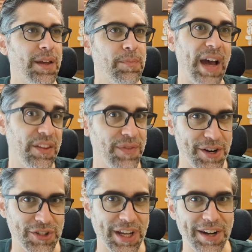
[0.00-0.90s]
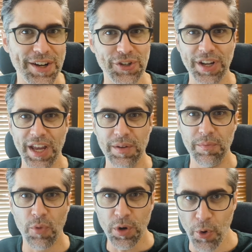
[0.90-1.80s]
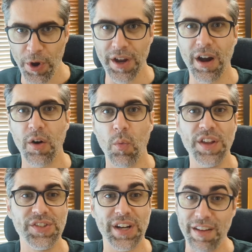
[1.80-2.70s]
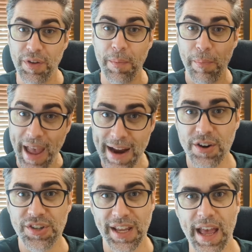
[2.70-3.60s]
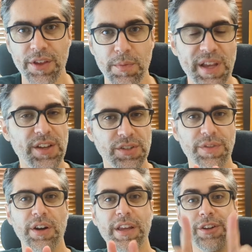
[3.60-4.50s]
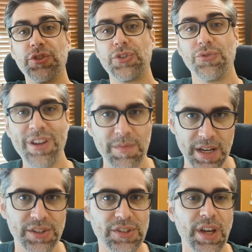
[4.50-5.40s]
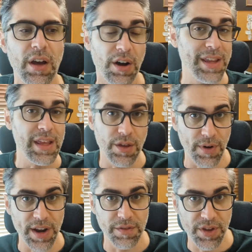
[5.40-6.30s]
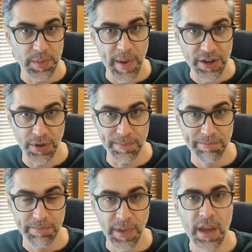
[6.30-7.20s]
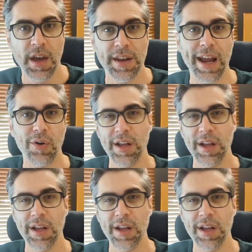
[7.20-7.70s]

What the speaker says: Pathfinder 2nd Edition and MORK are ones that I've paired together because of their extremeness on either end of the spectrum. Now,